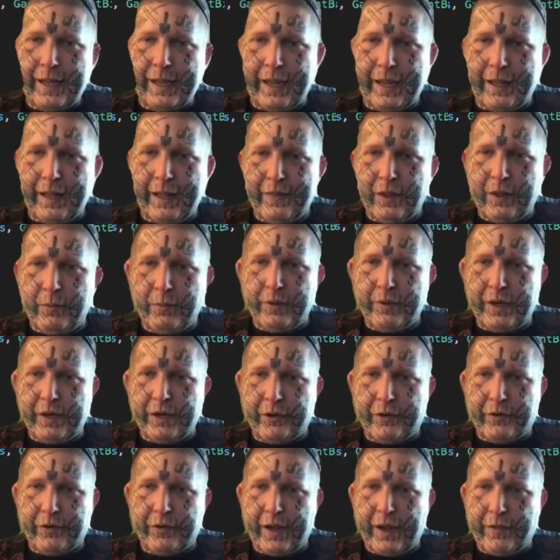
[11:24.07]
And then we need to
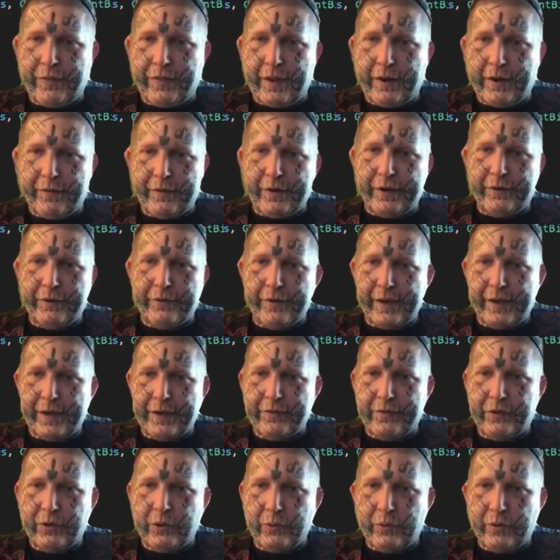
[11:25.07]
create that
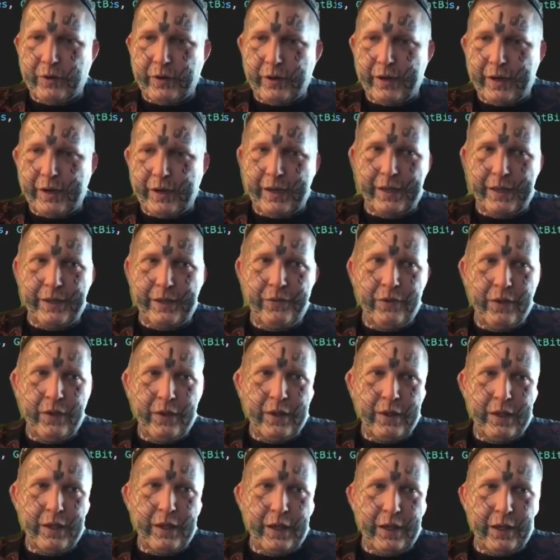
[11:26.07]
redirect URI
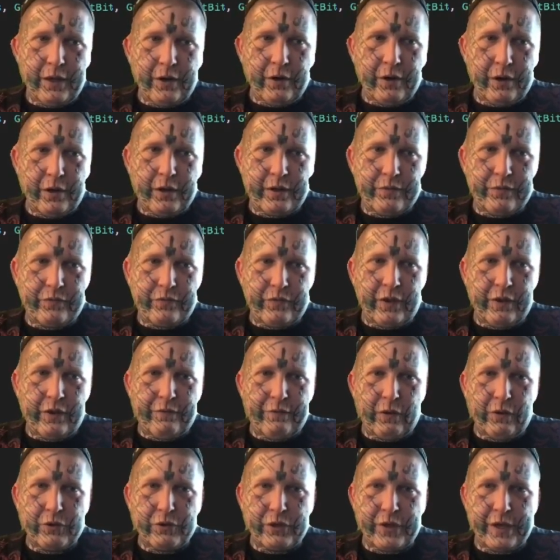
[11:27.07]
in our
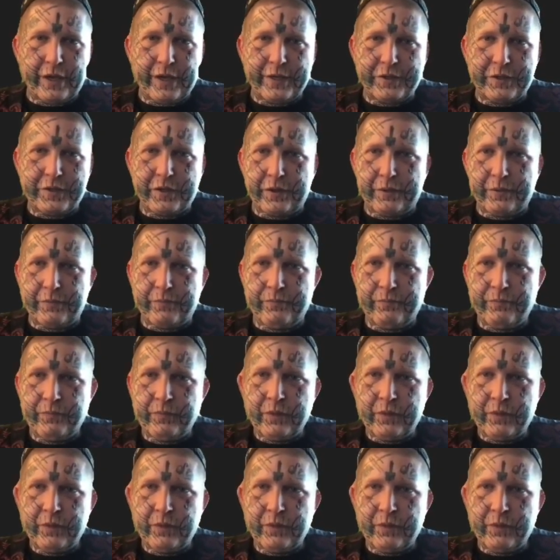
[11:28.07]
default JSON.